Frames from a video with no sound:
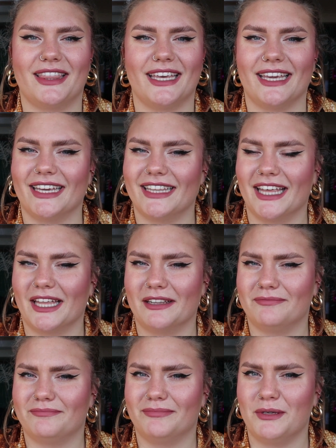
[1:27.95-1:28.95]
think
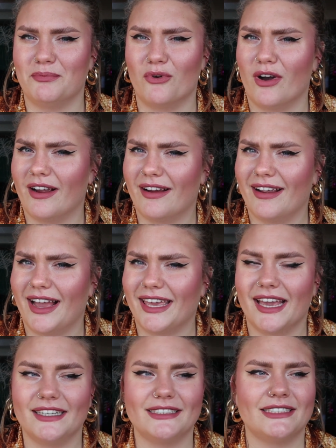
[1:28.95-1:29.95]
that people are, I
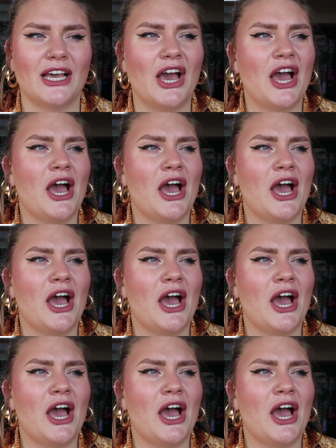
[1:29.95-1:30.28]
guess.